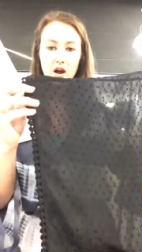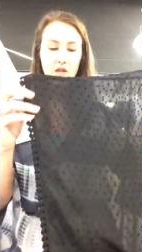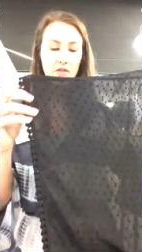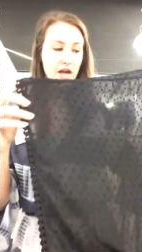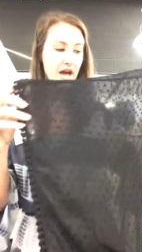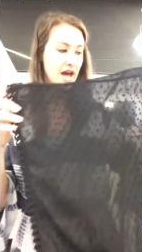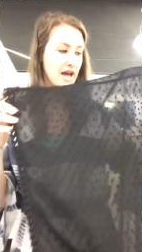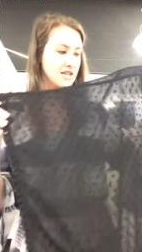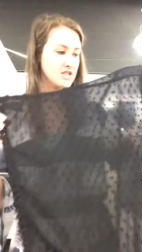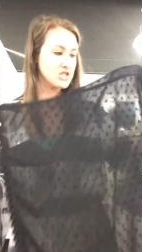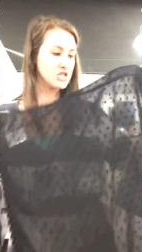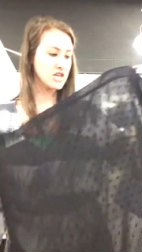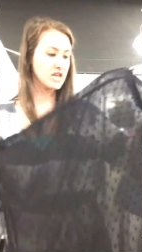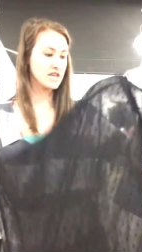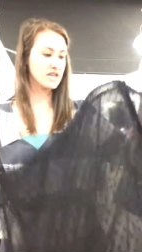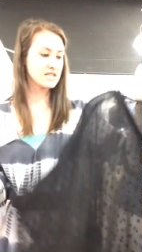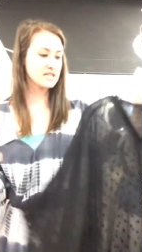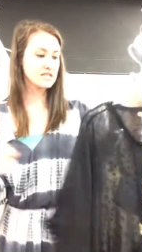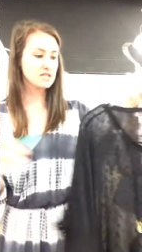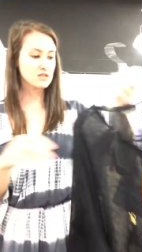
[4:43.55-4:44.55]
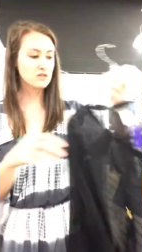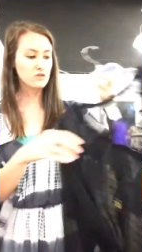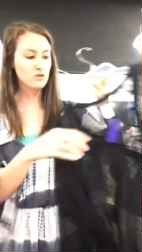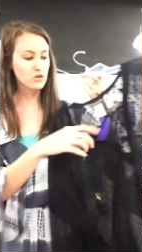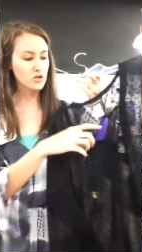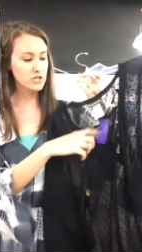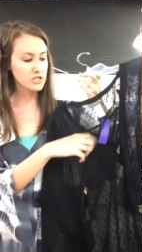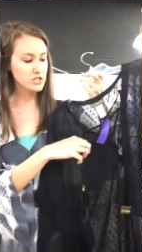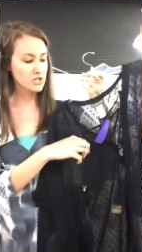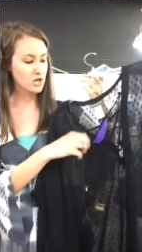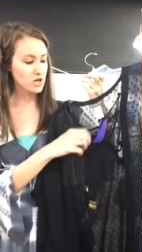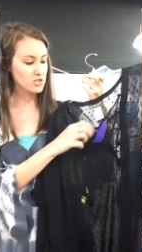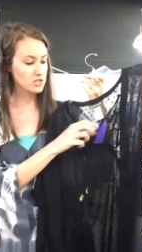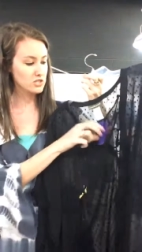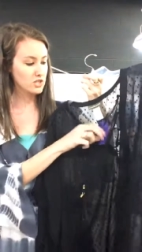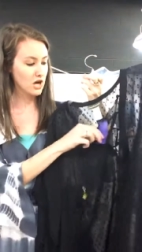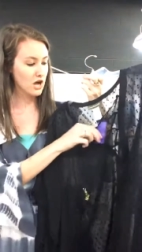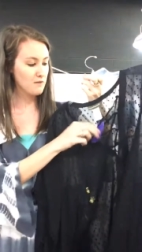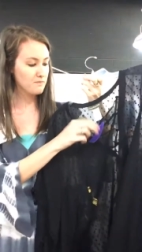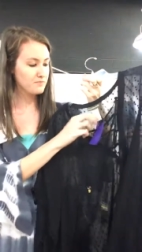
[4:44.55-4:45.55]
on the edges. Little crisscross
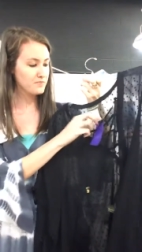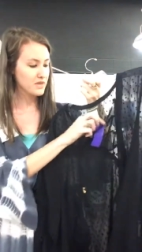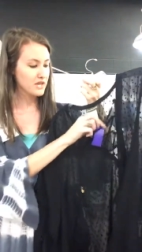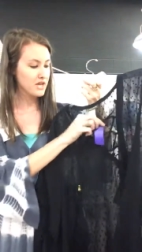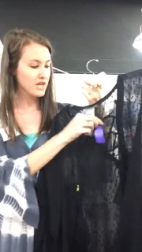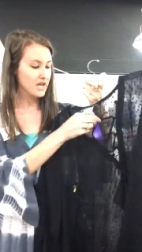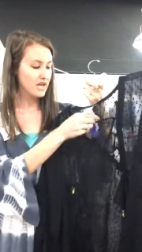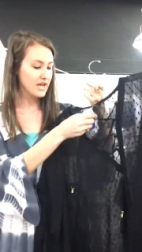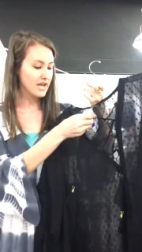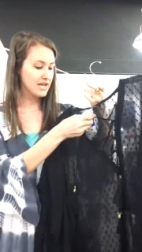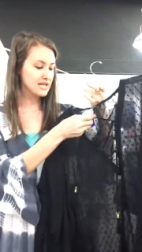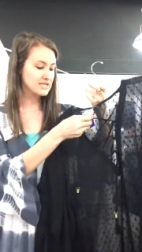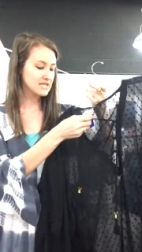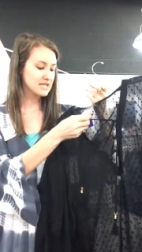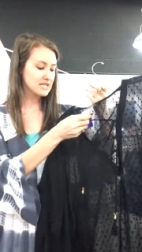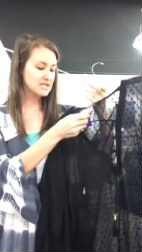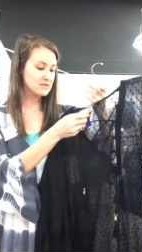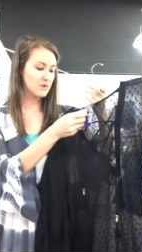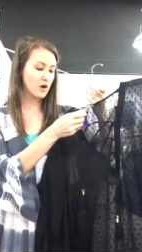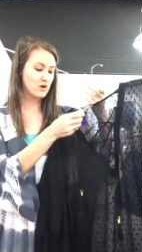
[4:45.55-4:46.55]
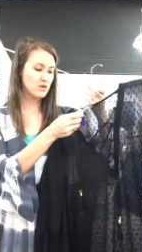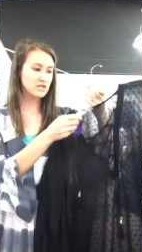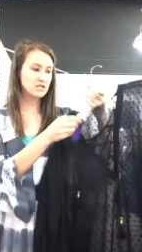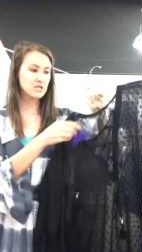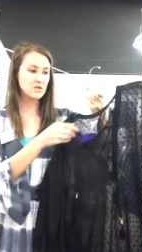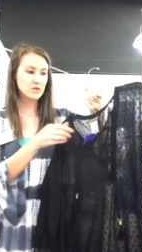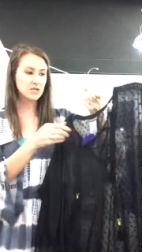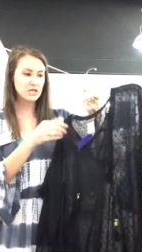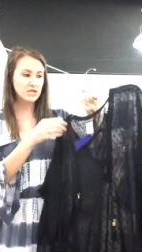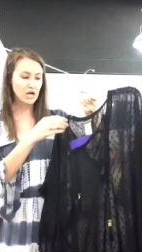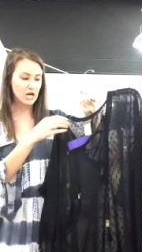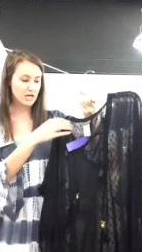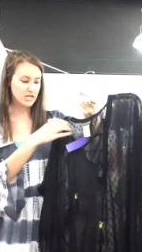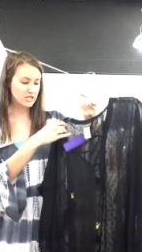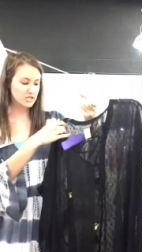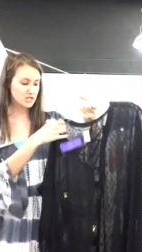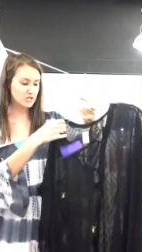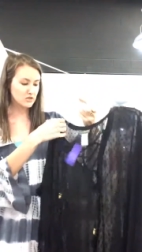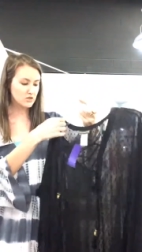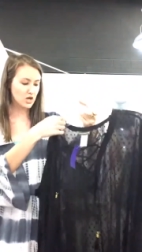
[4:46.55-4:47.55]
top. It's a small and it's only
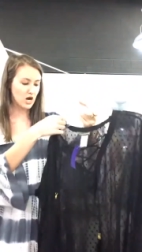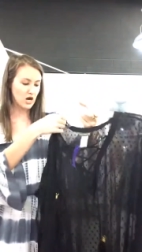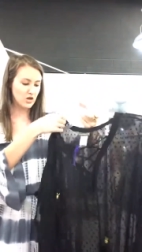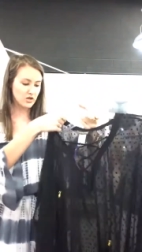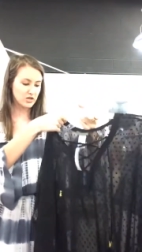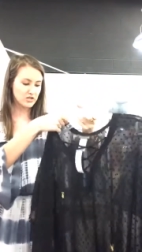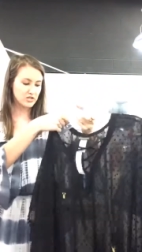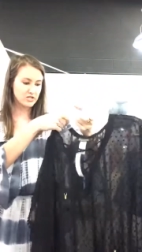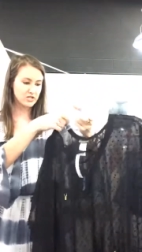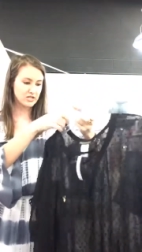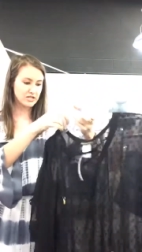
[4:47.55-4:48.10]
$32